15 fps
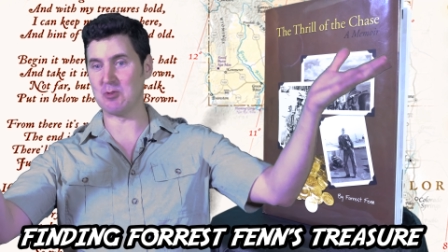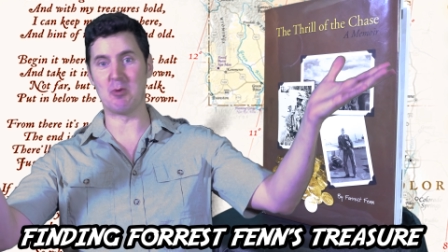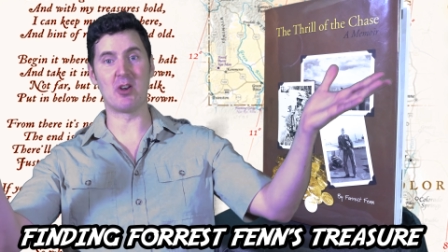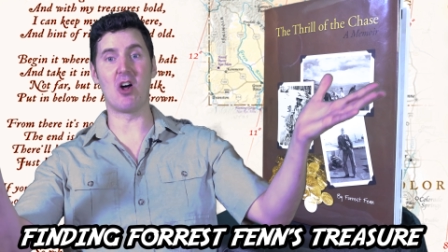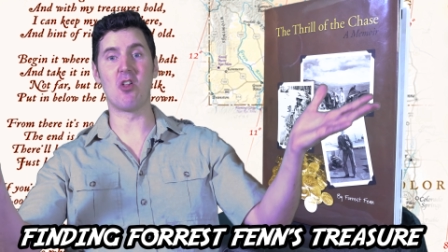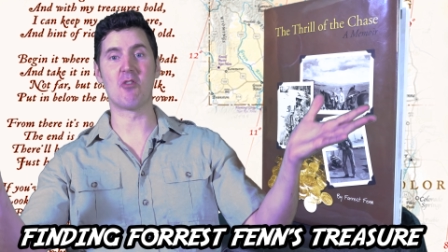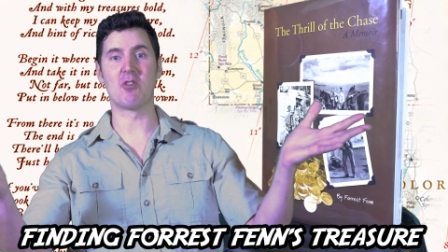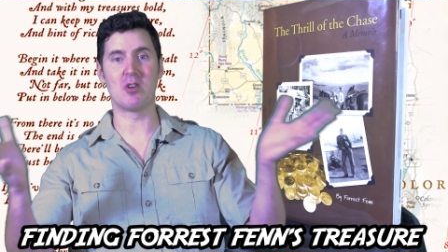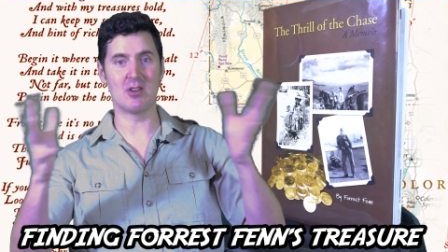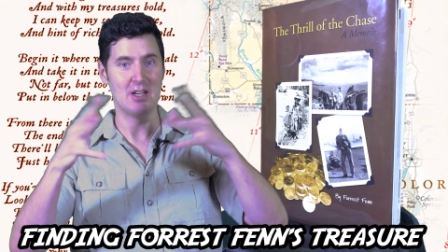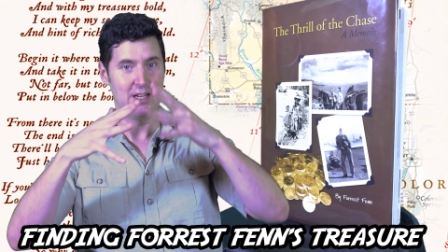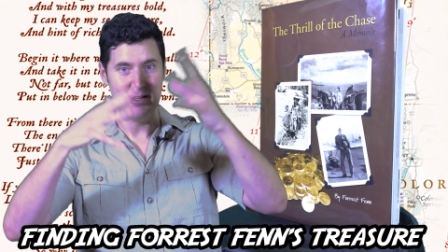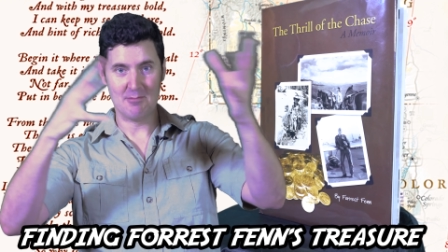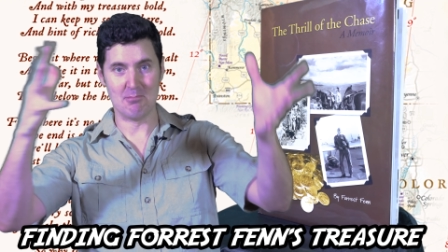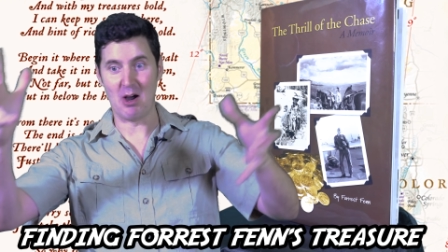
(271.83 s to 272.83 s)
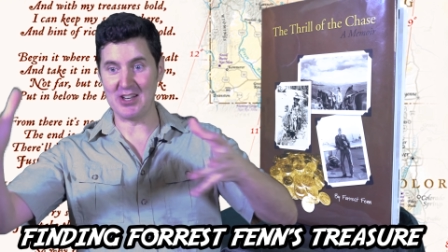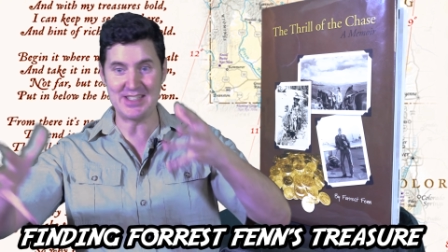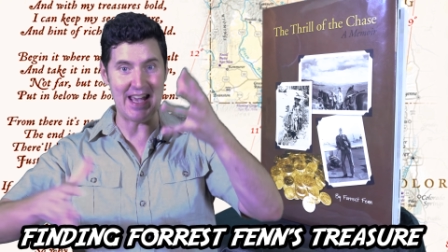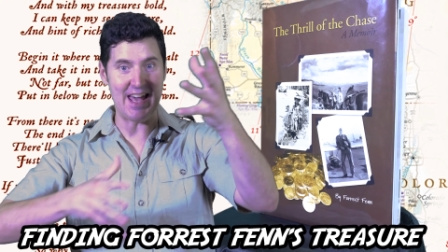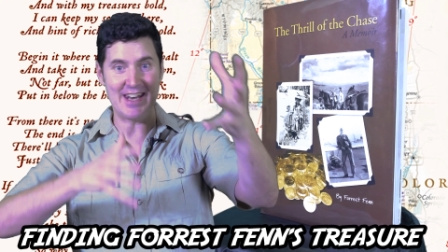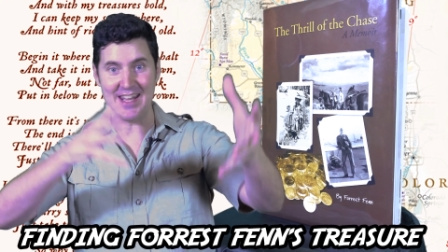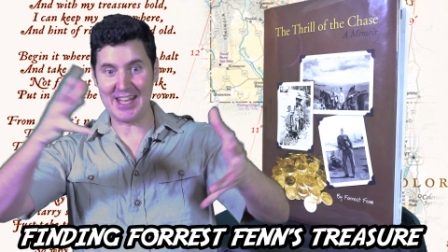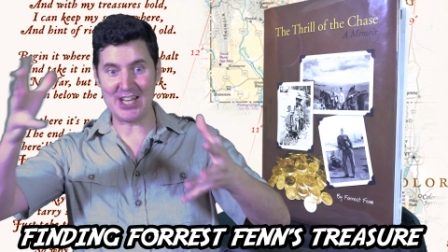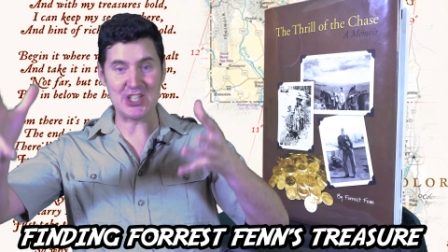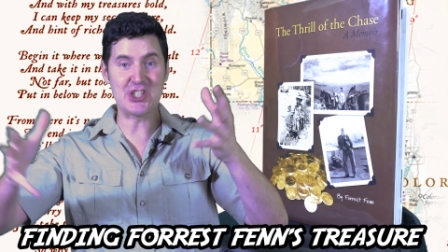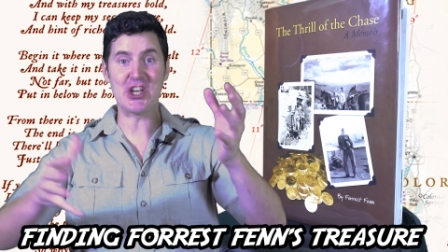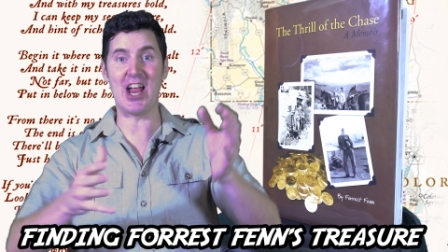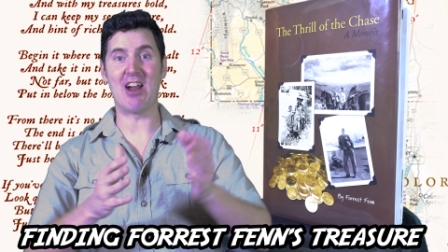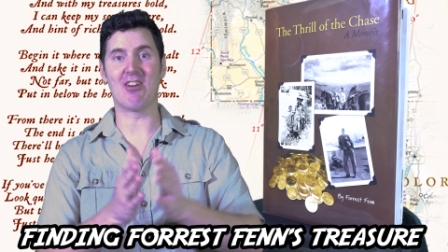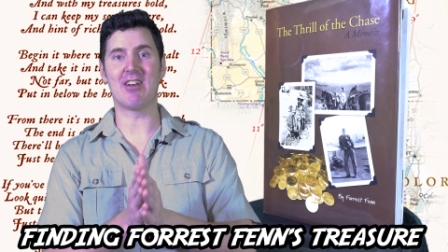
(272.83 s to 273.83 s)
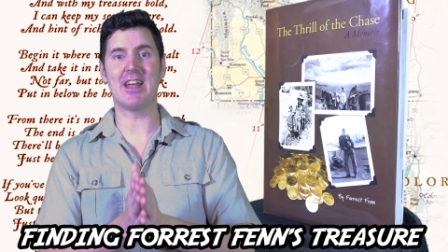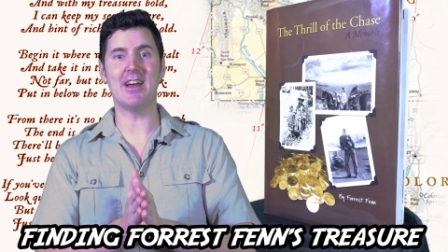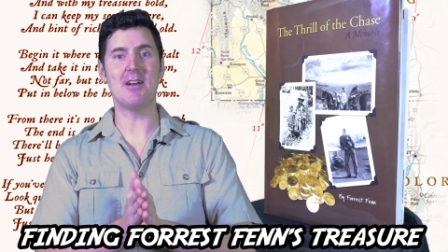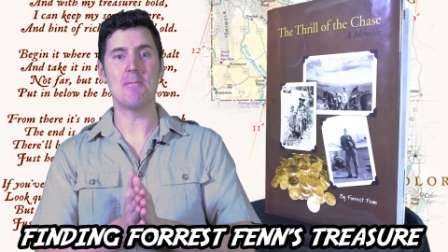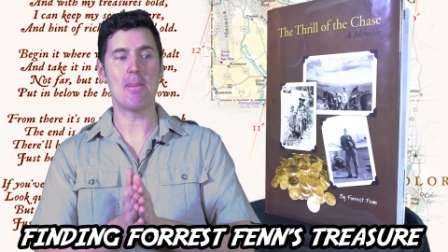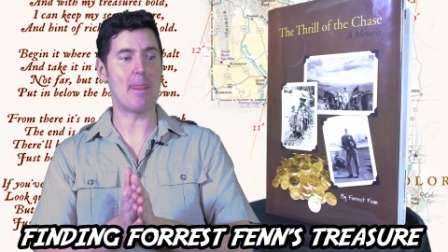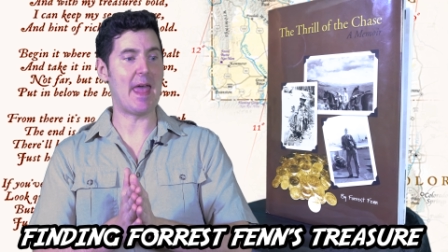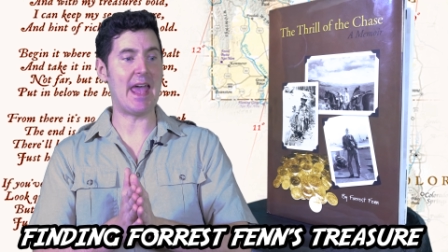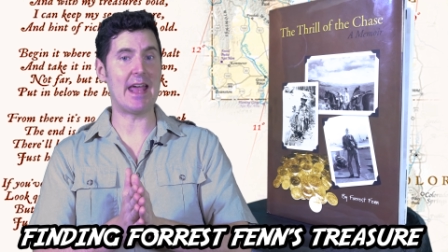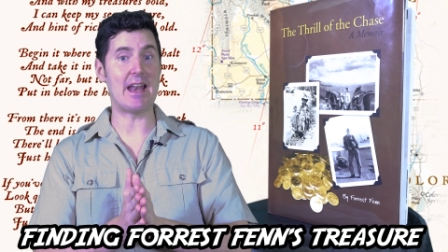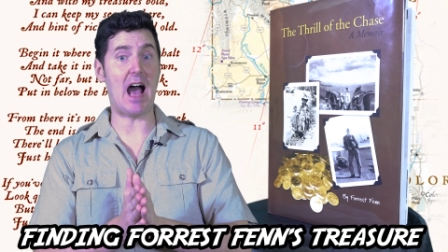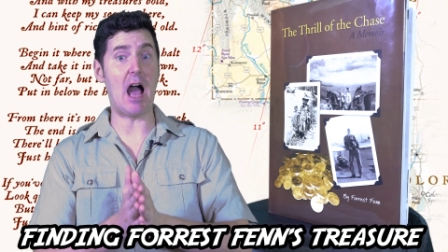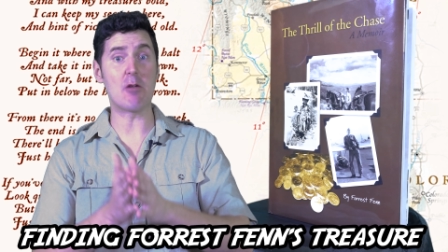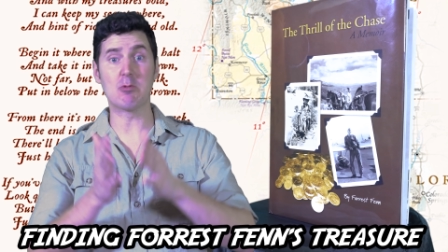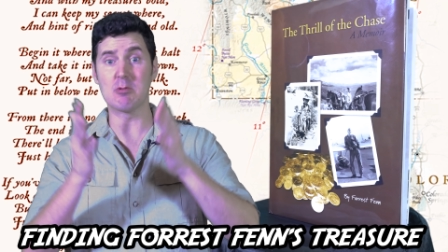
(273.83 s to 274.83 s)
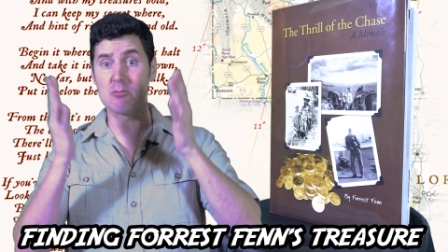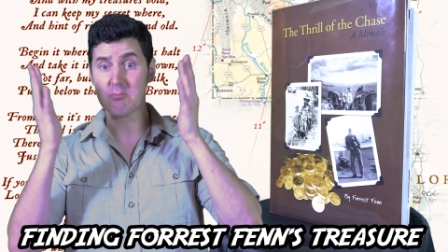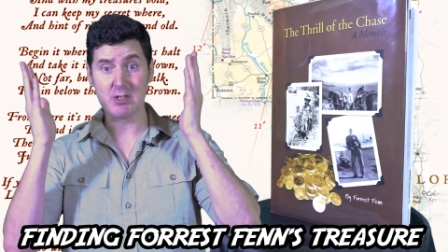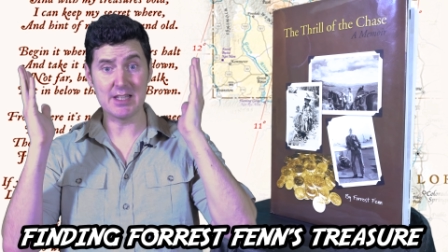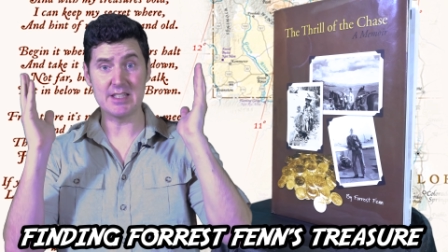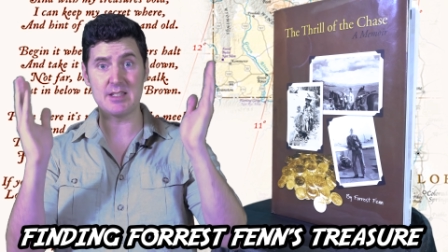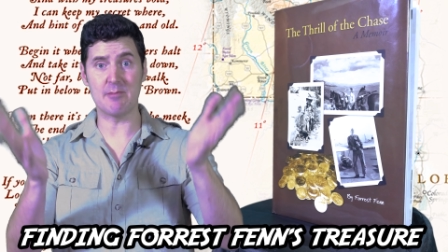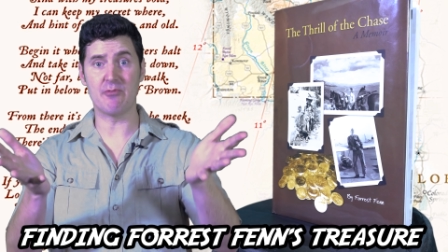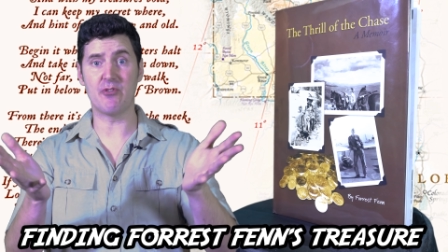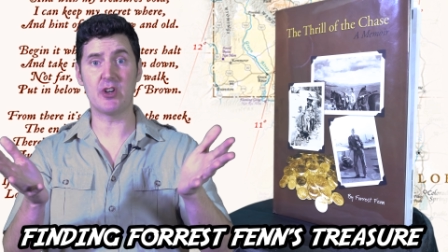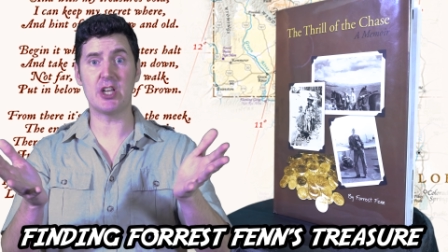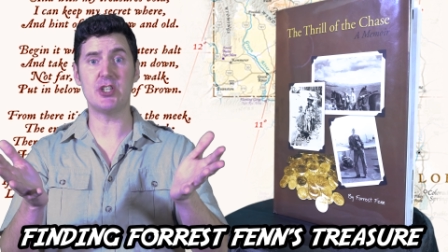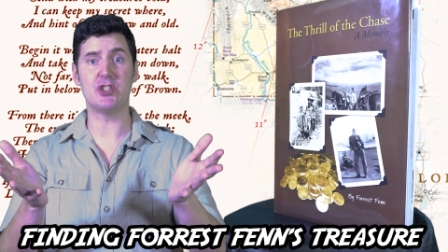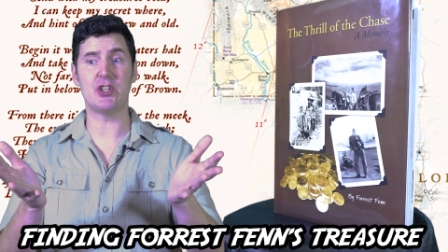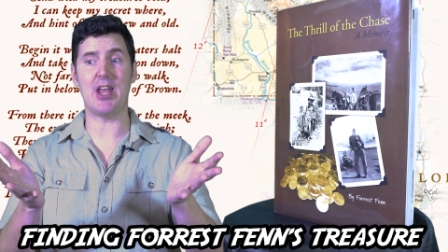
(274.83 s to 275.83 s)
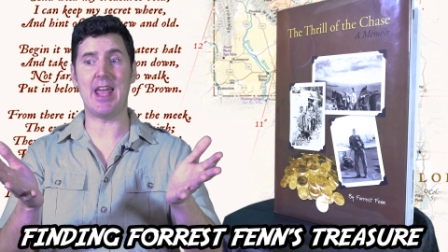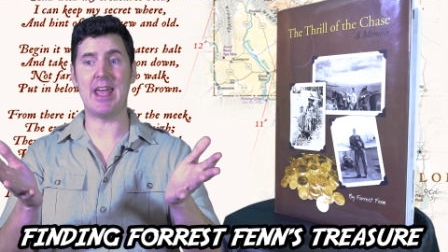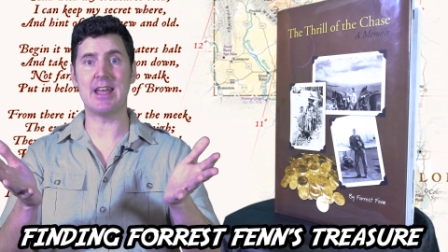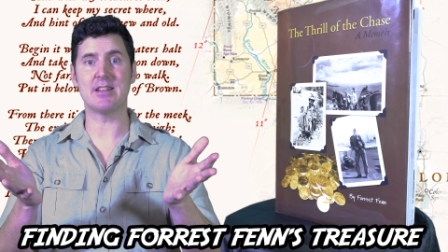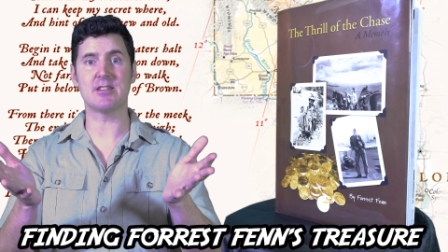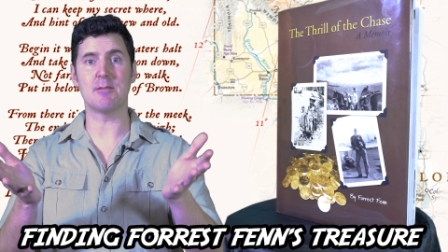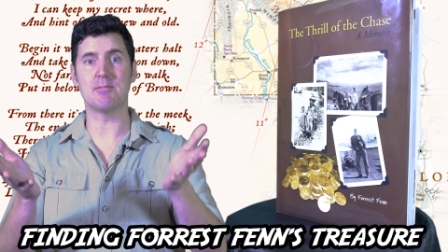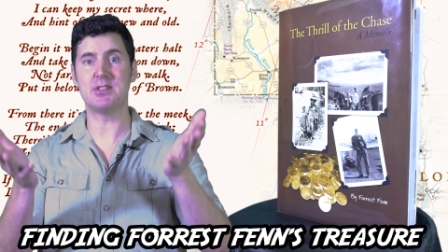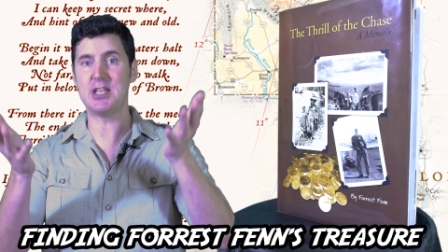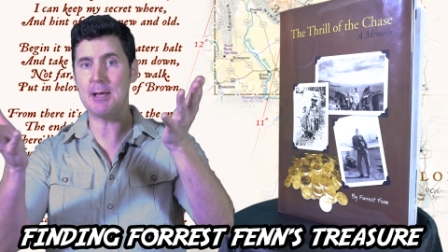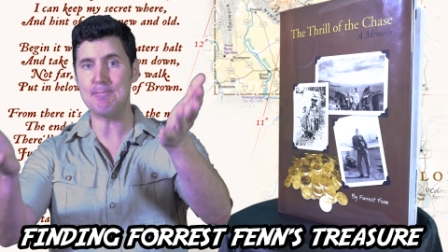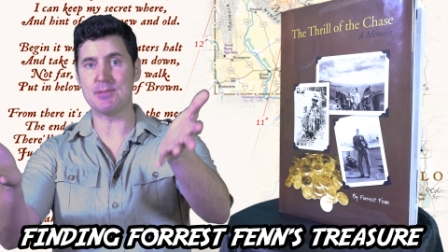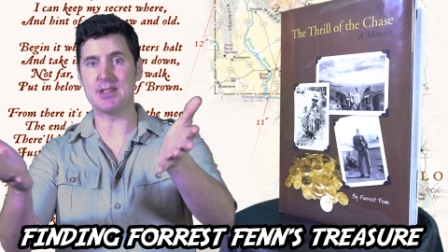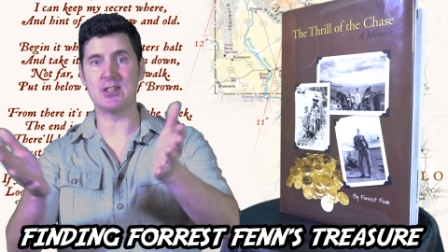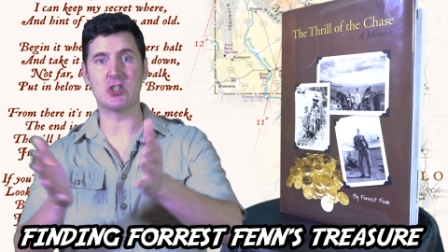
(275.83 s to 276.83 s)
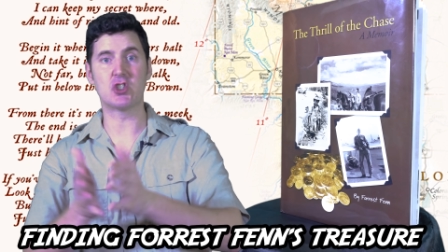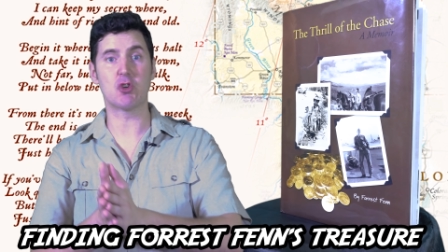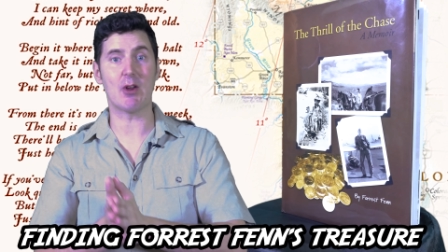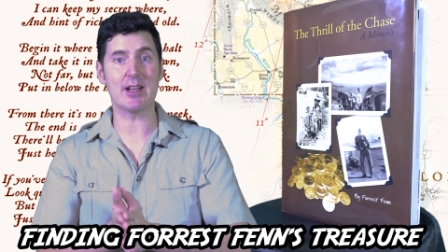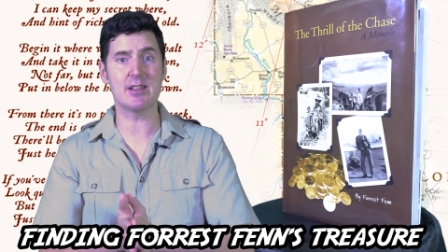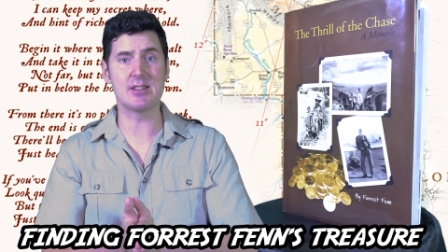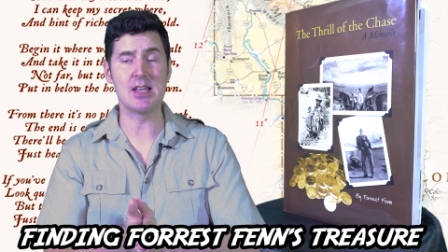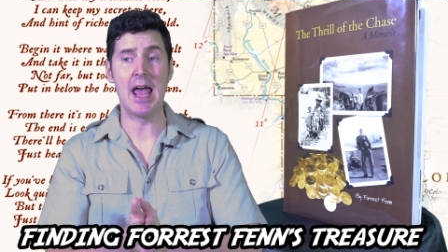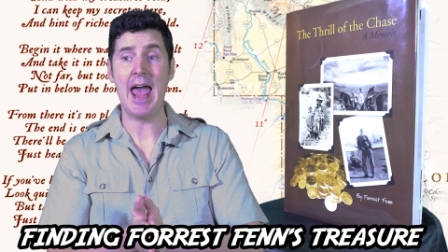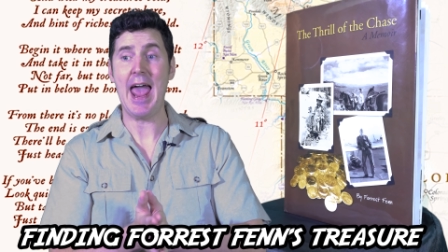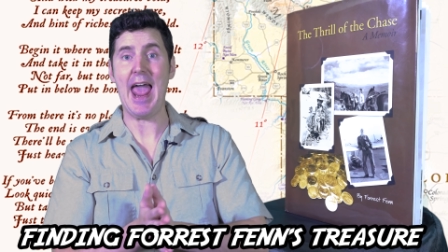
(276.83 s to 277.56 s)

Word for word: We went all over Montana-ish area, and I will release some footage and some tips and tricks,